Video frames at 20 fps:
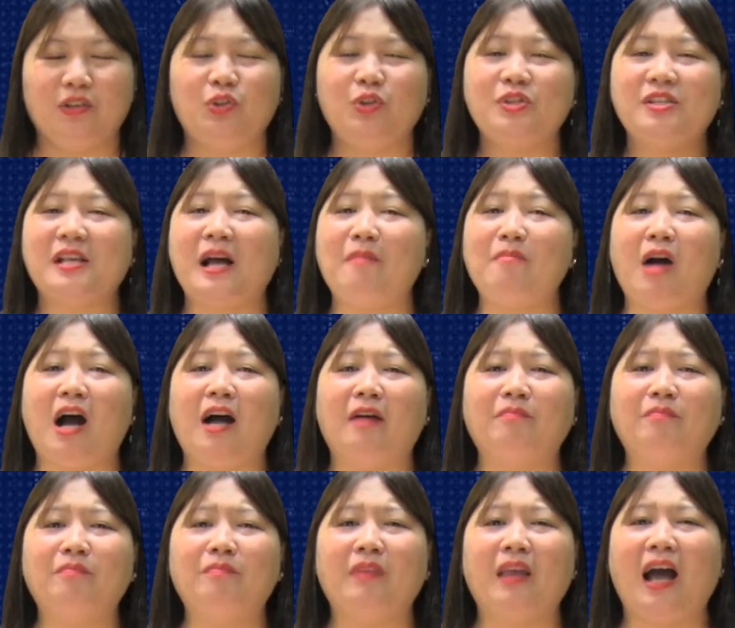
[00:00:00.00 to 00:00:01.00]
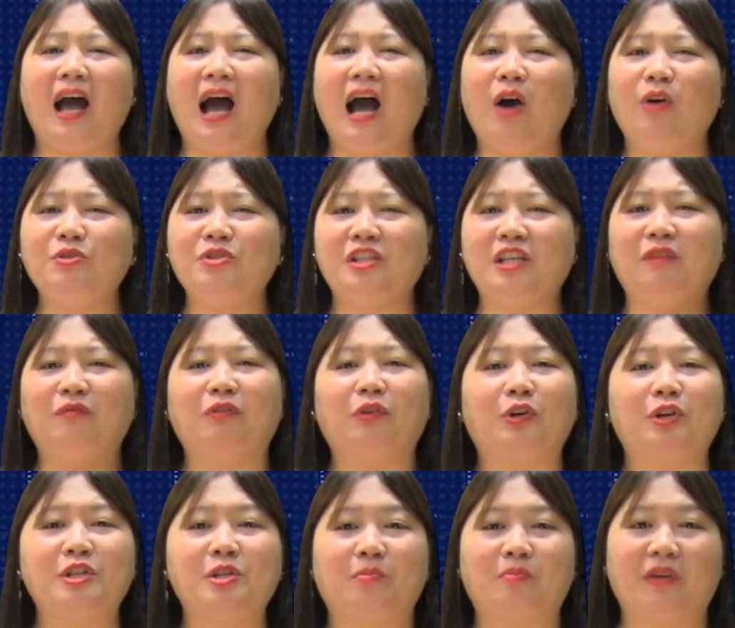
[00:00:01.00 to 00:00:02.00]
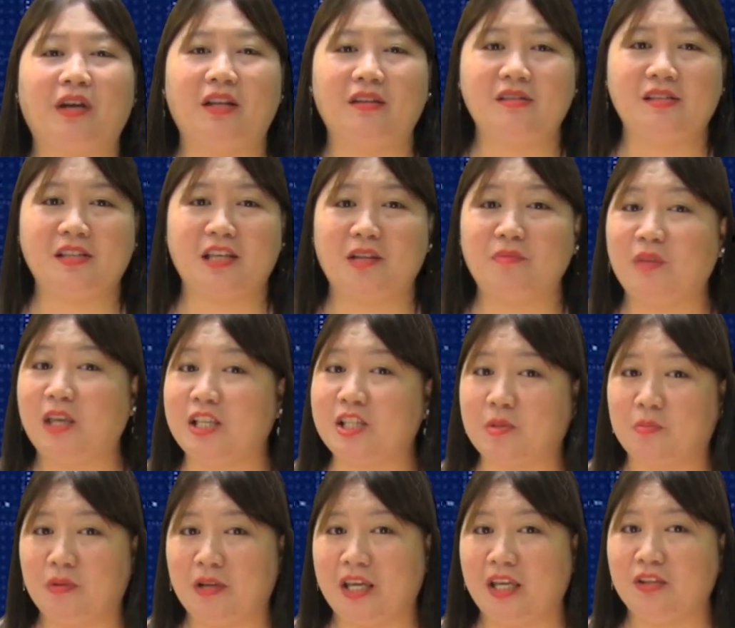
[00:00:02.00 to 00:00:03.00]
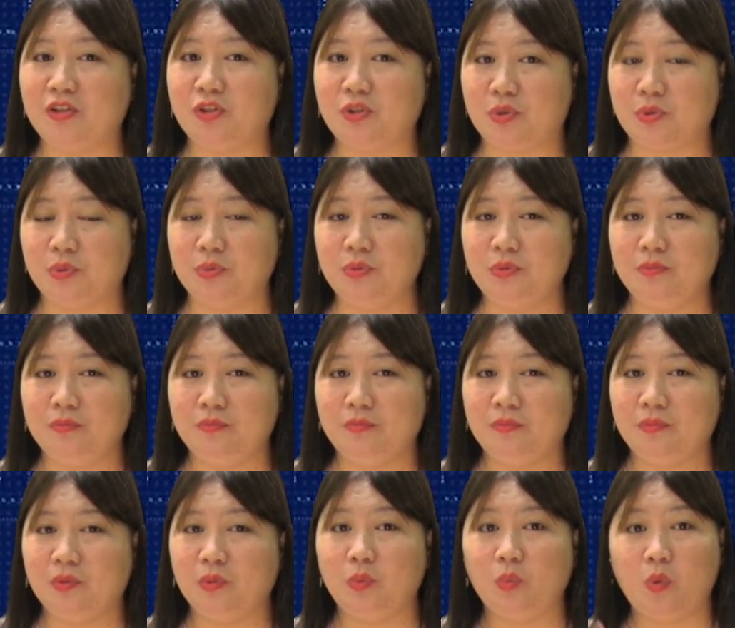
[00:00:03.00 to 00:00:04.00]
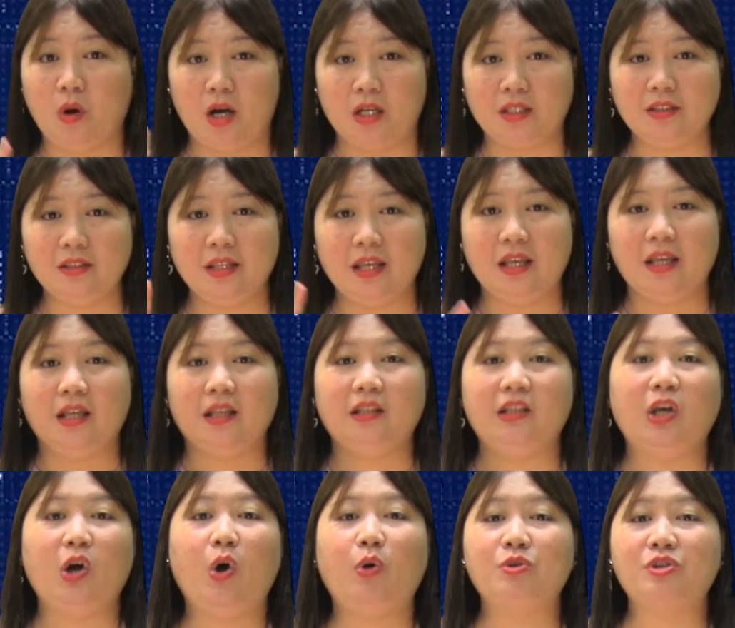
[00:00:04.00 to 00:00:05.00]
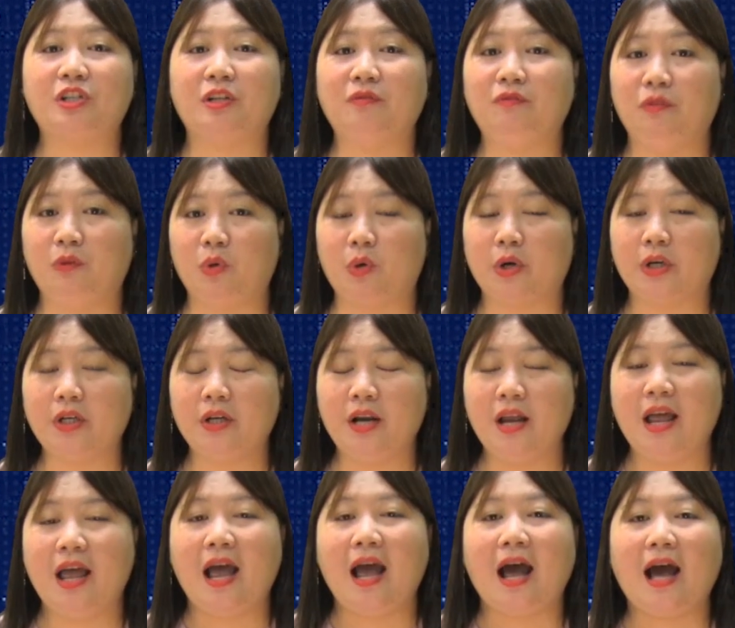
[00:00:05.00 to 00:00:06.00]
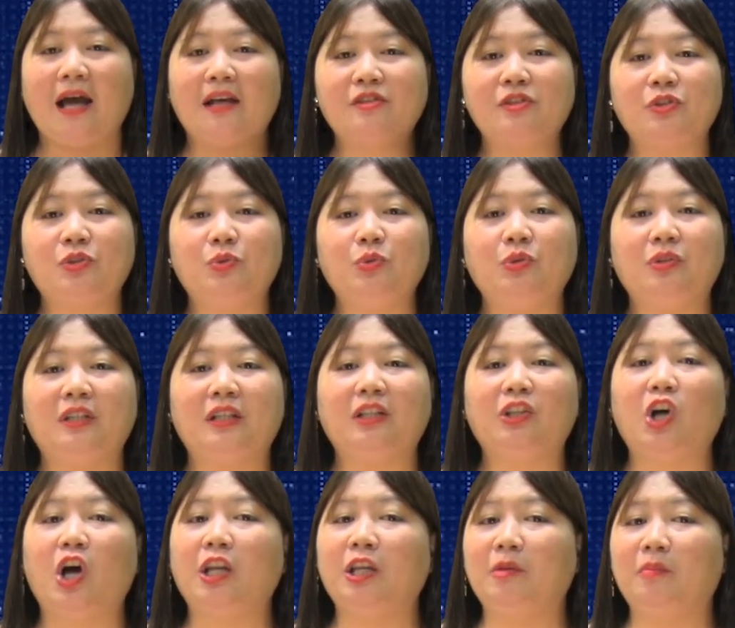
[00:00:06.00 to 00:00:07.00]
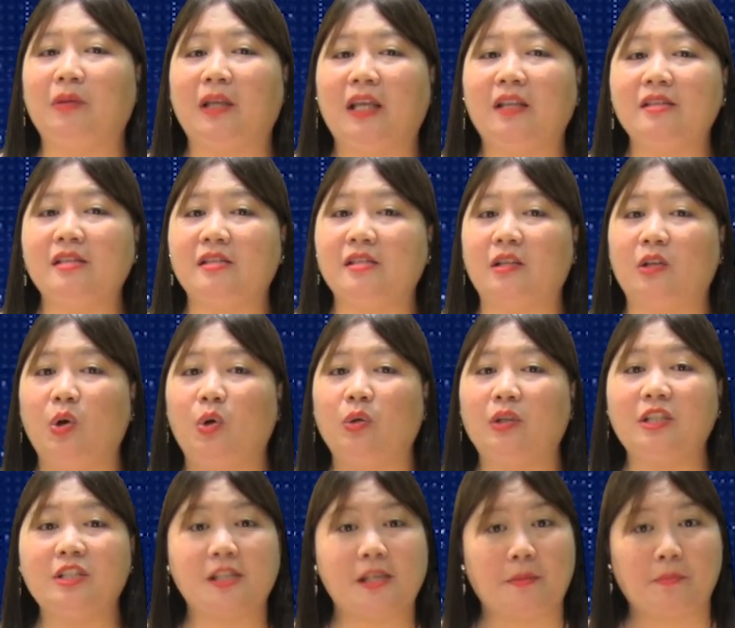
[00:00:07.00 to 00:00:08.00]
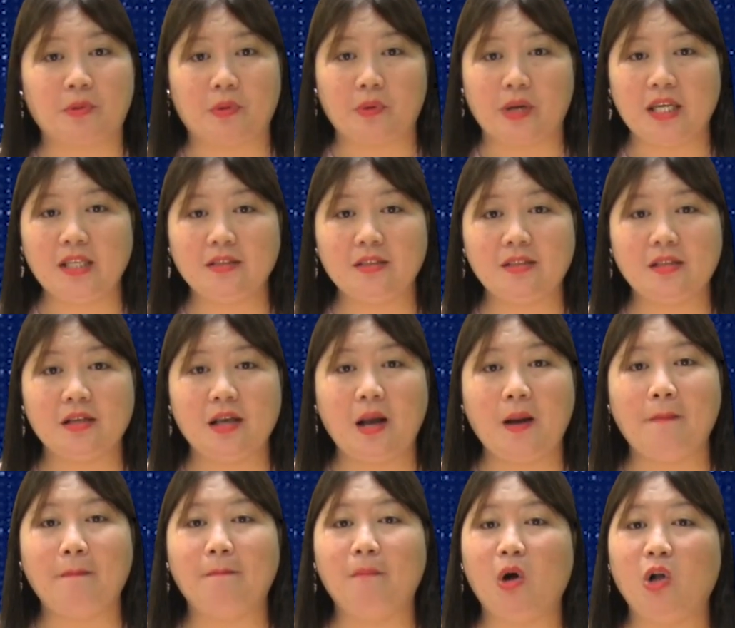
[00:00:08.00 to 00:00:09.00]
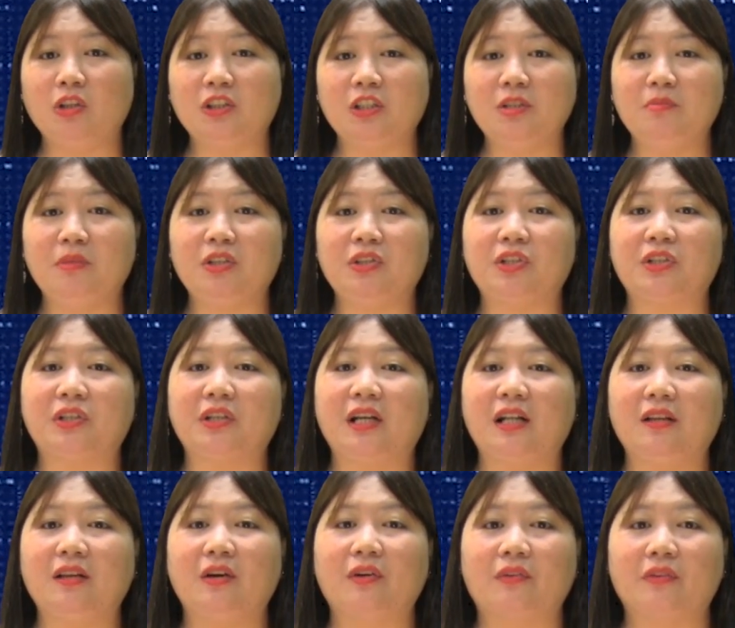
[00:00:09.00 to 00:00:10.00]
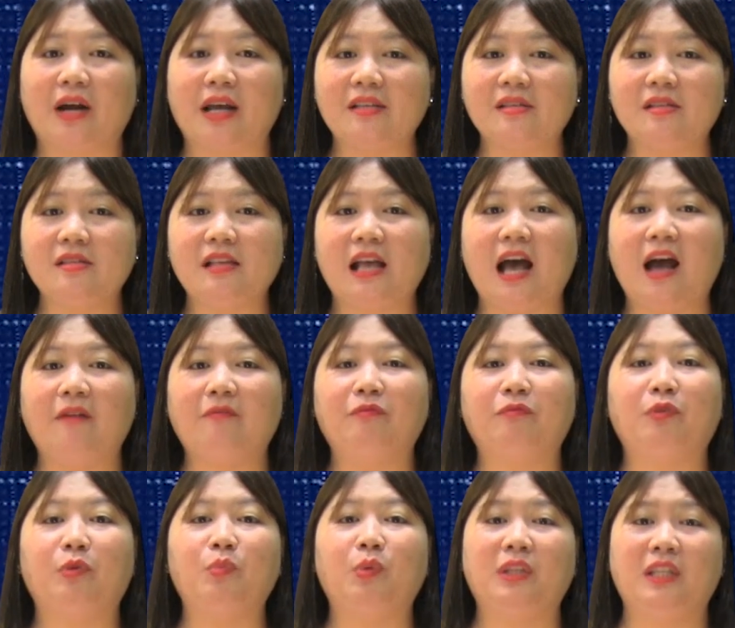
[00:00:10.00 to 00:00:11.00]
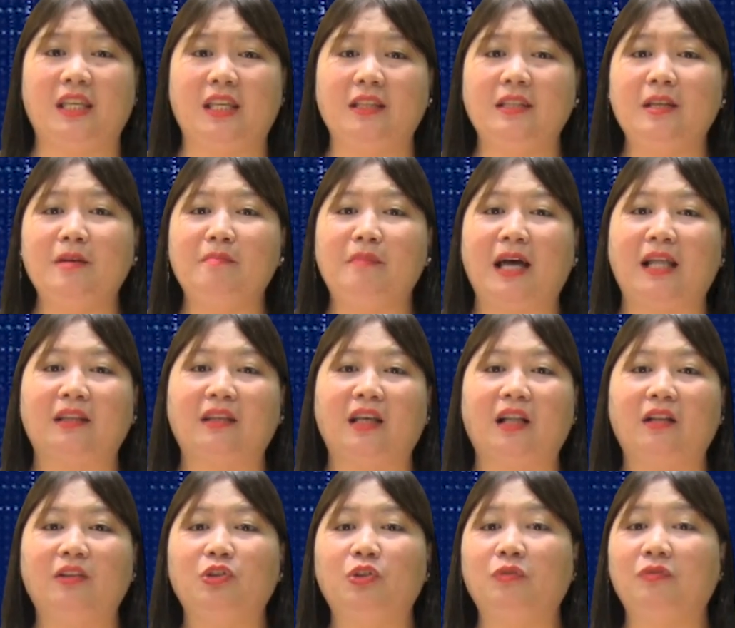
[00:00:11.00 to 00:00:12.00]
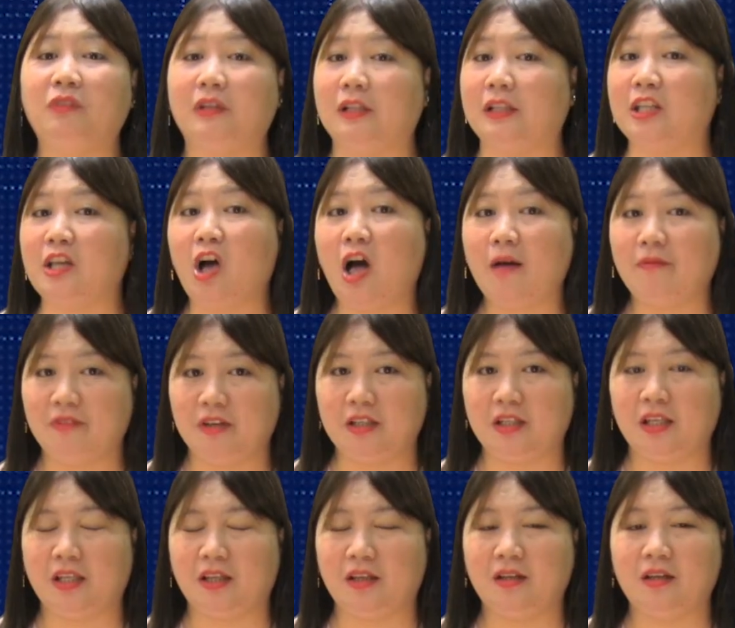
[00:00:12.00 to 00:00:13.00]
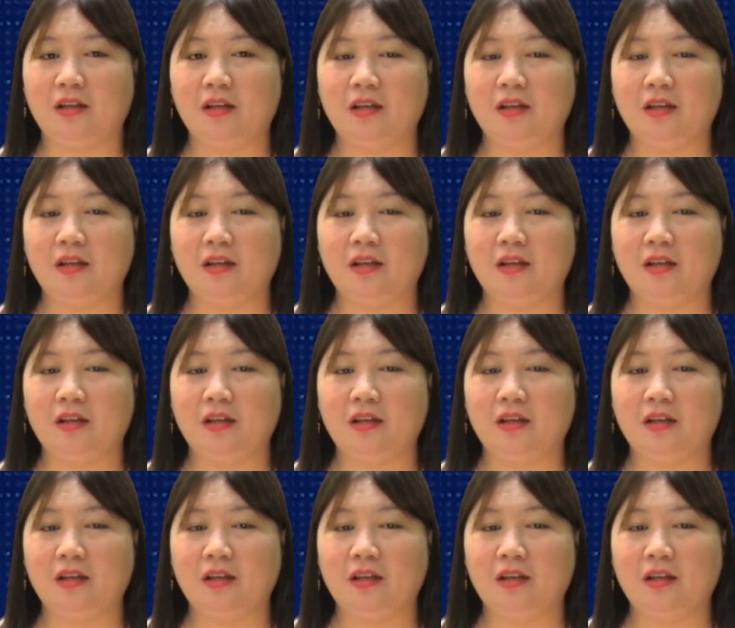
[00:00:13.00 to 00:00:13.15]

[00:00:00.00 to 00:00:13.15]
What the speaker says: To sum up, how seafloor spreads can be explained through 1. The ocean floor. As two tectonic plates slowly separate, molten material rises up from within the mantle to fill the opening.